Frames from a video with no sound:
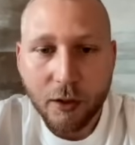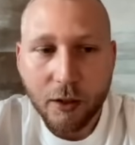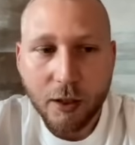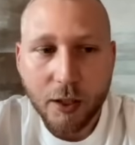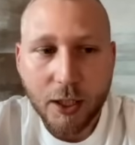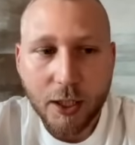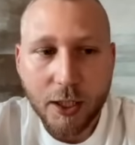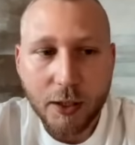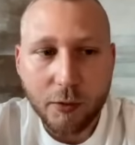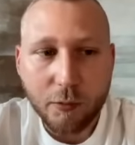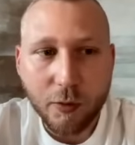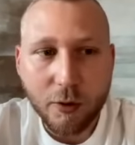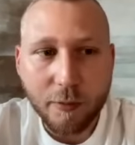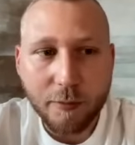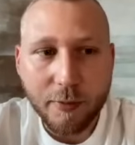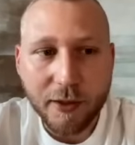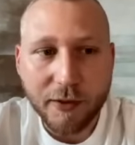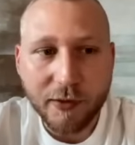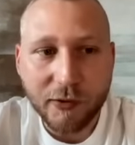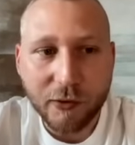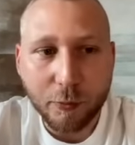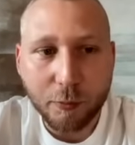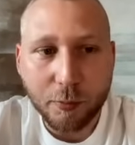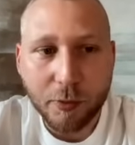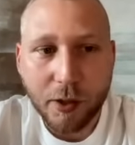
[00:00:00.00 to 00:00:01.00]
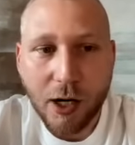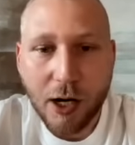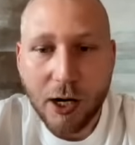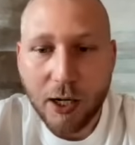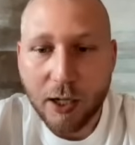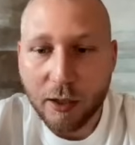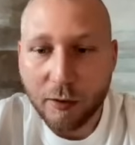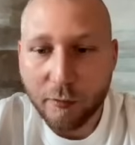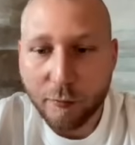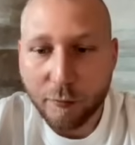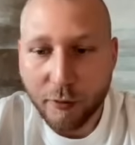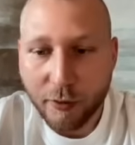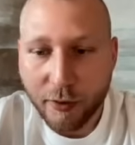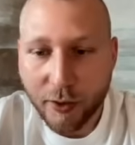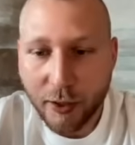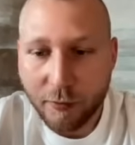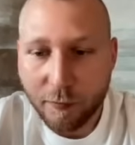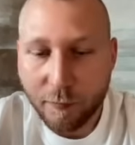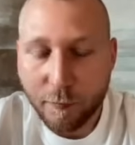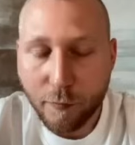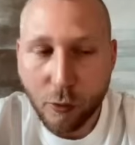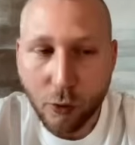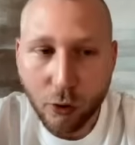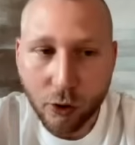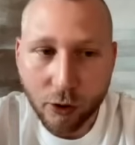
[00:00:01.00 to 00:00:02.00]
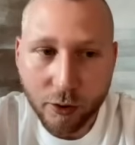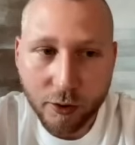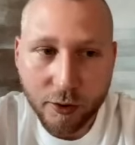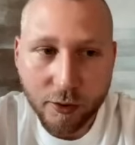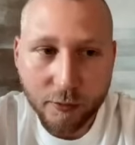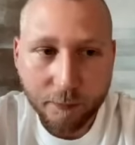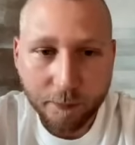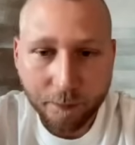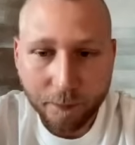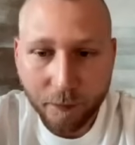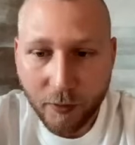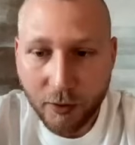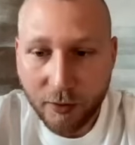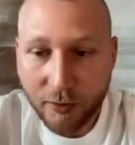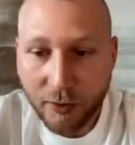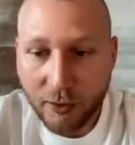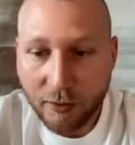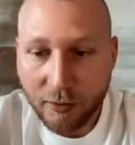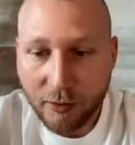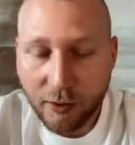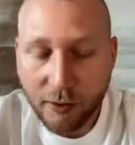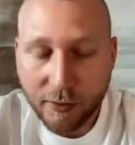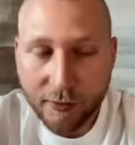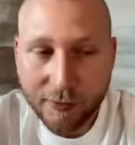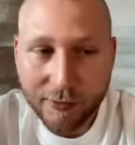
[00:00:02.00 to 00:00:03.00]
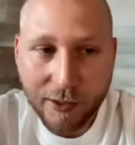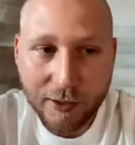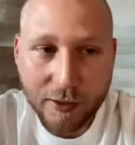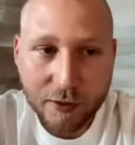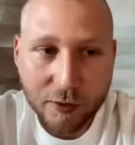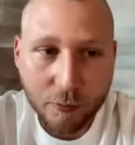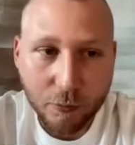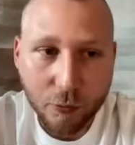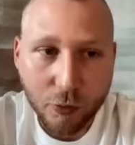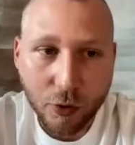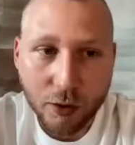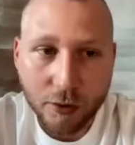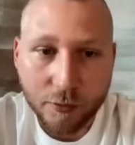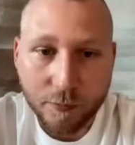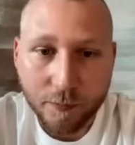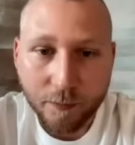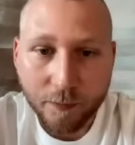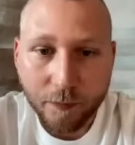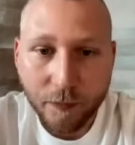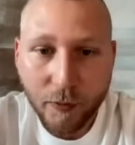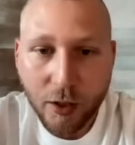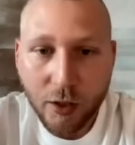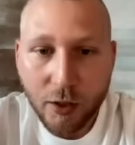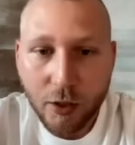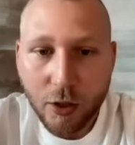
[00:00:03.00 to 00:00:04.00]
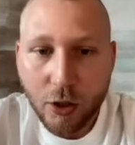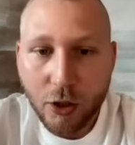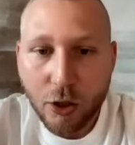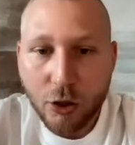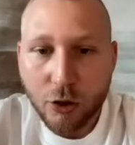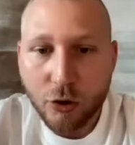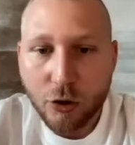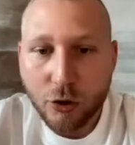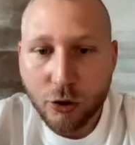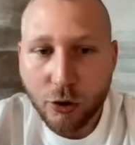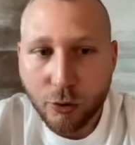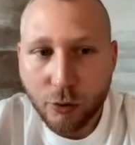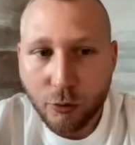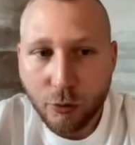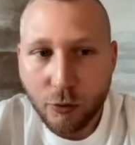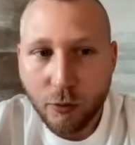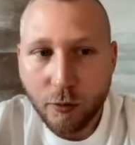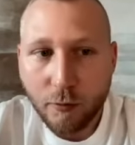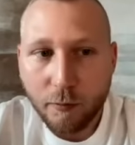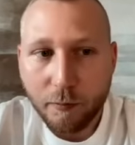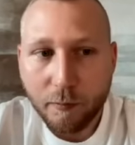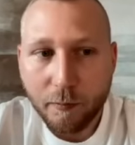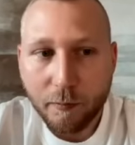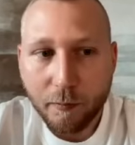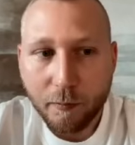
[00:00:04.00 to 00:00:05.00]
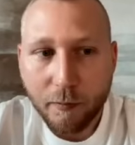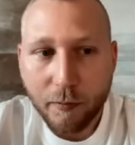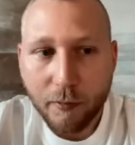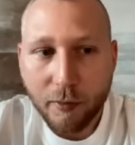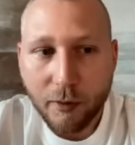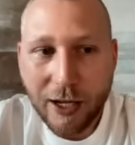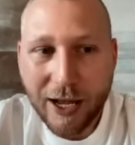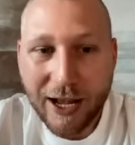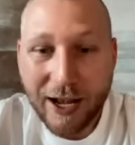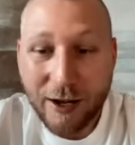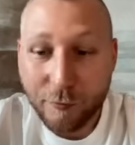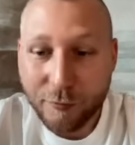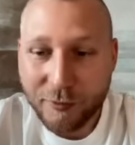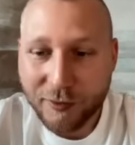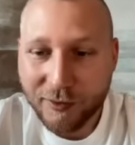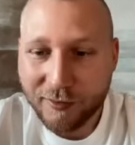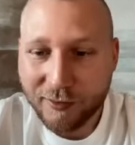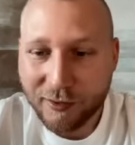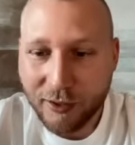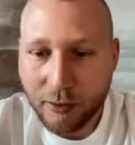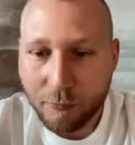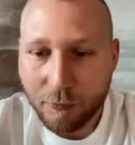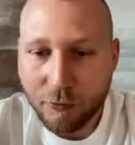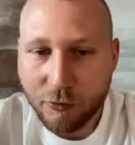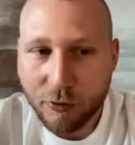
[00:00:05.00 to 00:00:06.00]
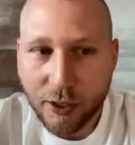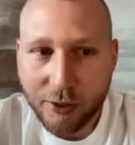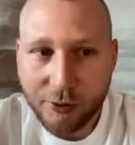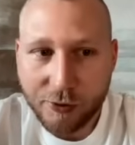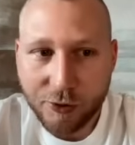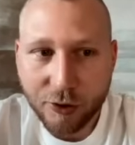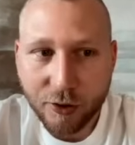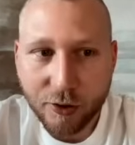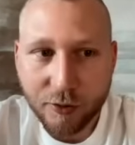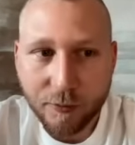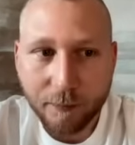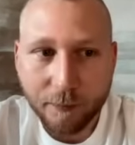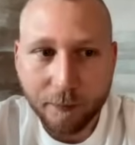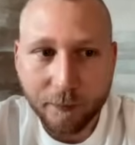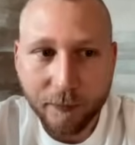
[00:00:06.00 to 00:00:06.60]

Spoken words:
it would be super hard for that fork, in that case Atom 1, to have the same traction